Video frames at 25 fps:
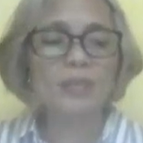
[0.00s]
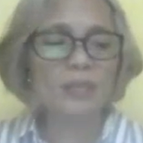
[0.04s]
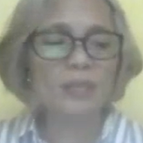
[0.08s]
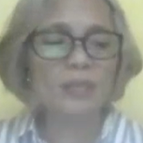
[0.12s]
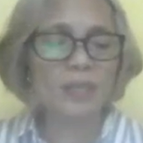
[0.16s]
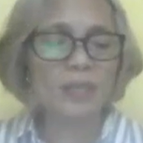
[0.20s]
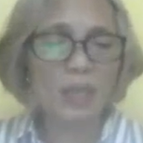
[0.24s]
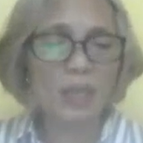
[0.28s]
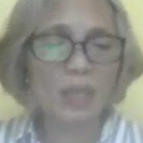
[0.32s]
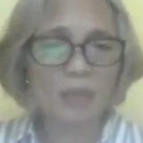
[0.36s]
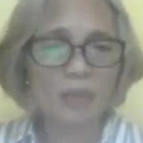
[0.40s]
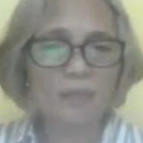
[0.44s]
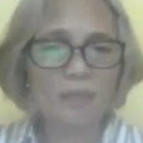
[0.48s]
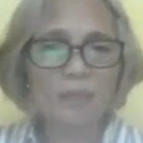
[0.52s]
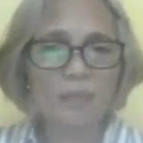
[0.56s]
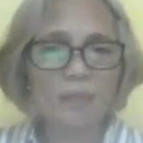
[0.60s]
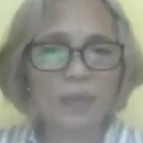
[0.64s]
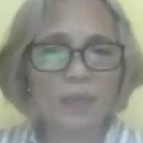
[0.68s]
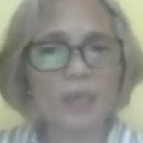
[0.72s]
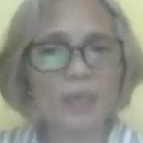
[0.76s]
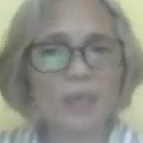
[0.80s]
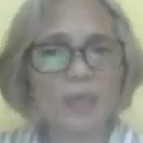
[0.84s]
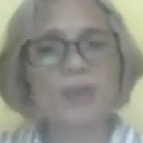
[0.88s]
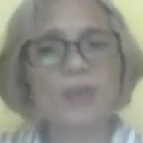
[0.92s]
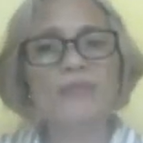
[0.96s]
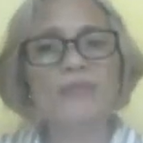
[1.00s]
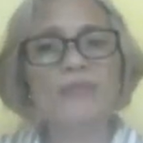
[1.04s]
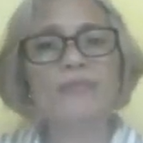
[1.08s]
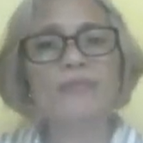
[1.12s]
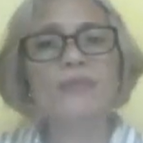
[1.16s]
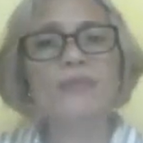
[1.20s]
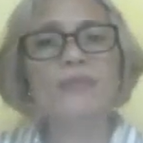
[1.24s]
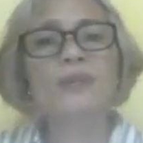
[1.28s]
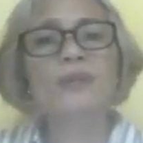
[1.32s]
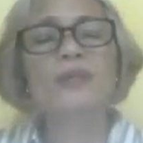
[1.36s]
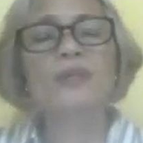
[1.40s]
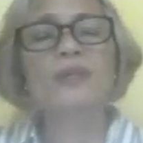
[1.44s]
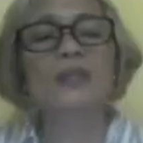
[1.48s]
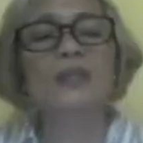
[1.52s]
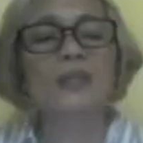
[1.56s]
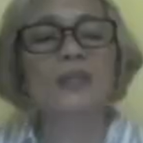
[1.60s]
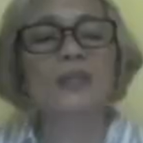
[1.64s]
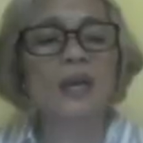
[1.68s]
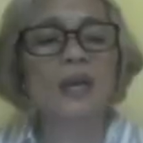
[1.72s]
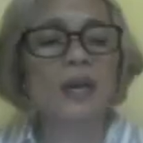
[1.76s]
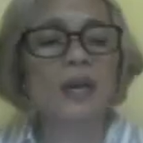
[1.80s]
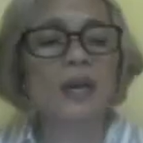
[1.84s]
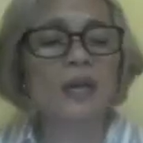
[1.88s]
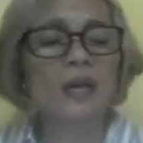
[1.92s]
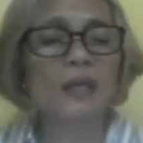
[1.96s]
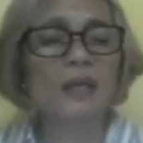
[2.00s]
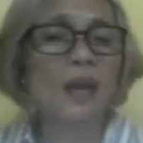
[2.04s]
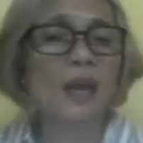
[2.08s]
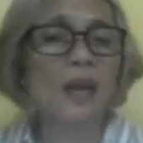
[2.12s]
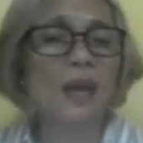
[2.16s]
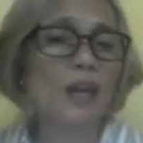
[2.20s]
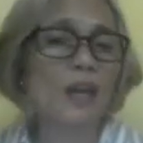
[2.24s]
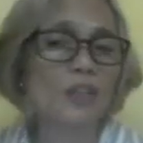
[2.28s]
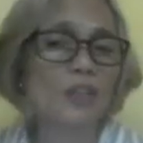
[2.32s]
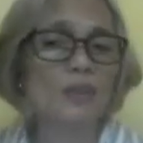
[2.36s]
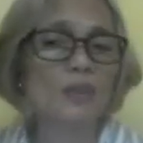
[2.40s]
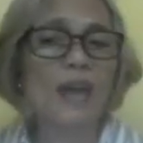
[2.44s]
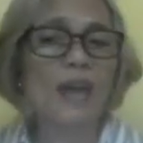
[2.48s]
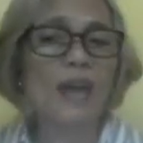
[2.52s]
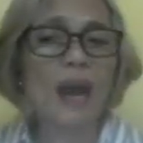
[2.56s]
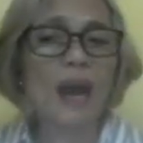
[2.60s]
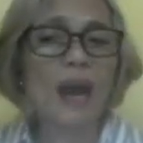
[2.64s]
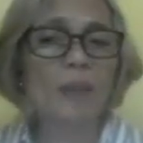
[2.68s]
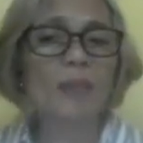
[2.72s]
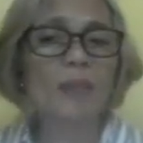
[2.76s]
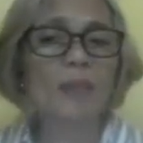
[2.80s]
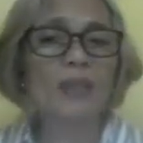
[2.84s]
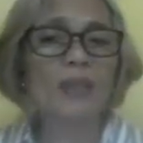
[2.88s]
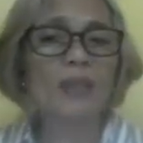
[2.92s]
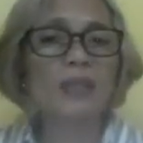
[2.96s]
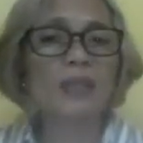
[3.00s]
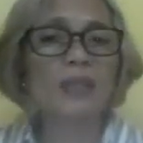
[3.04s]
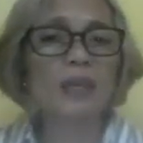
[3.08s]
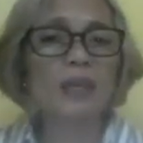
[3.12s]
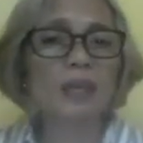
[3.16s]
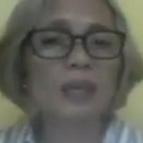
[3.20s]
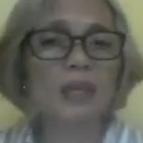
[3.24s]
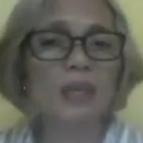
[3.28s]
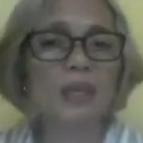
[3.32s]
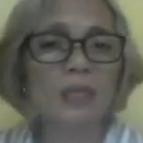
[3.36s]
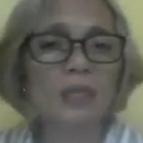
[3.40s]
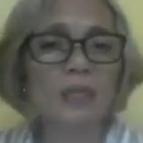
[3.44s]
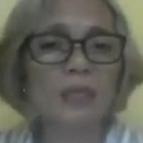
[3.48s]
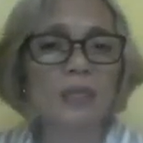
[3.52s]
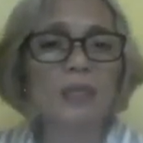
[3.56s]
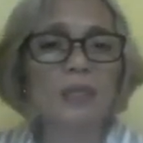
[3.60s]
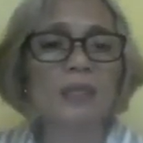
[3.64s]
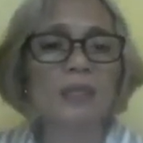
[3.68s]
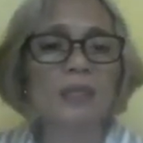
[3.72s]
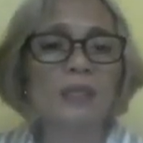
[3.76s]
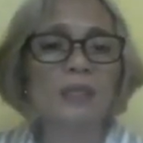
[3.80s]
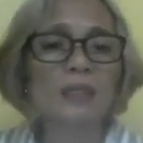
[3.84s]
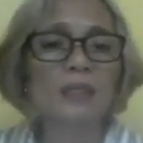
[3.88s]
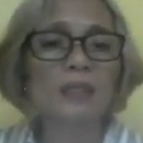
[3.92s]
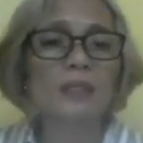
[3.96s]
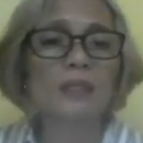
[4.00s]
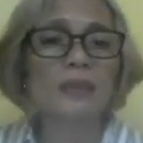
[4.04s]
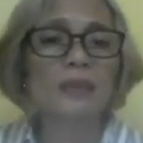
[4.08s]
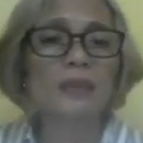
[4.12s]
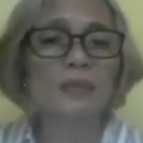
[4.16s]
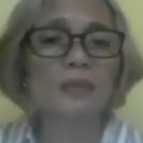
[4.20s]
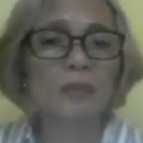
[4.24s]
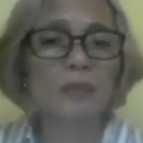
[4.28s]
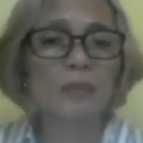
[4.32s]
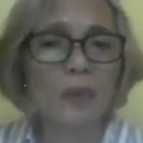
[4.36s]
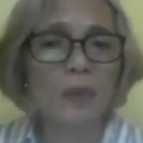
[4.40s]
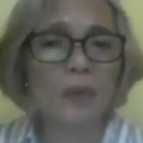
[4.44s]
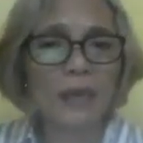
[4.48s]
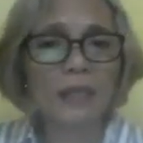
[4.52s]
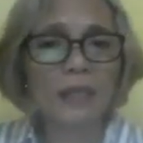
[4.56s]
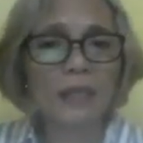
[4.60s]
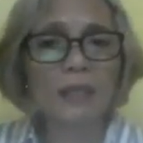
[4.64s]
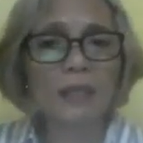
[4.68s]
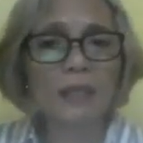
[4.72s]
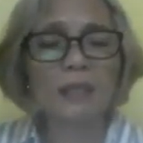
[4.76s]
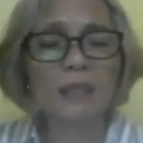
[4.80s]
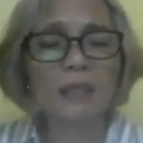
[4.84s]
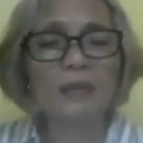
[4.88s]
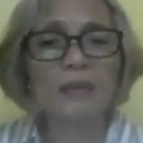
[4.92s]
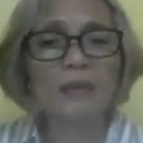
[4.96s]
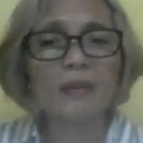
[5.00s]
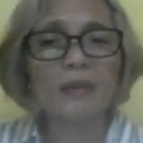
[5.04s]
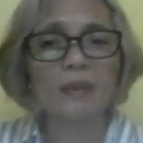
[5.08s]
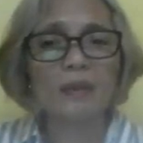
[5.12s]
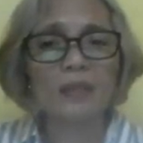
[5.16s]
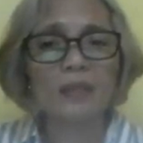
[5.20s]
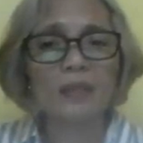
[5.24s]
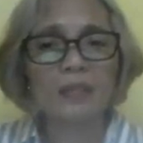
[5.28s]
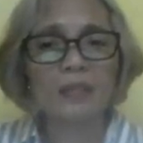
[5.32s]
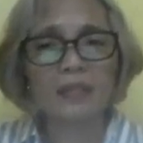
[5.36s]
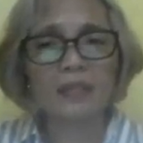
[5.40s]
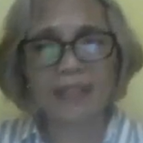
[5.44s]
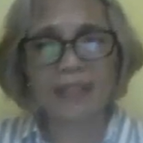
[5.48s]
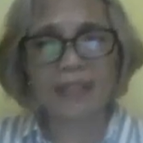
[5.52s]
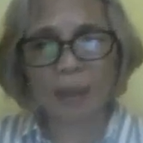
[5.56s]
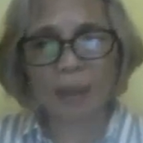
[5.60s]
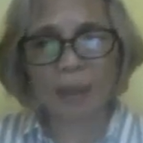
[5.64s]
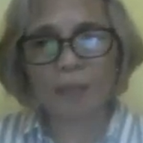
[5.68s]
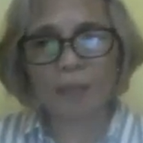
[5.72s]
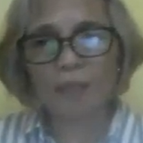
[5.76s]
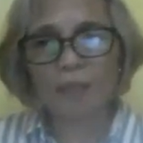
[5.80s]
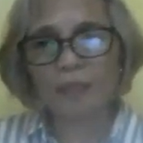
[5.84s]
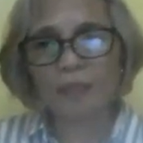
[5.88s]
same if the reaction happened in one step.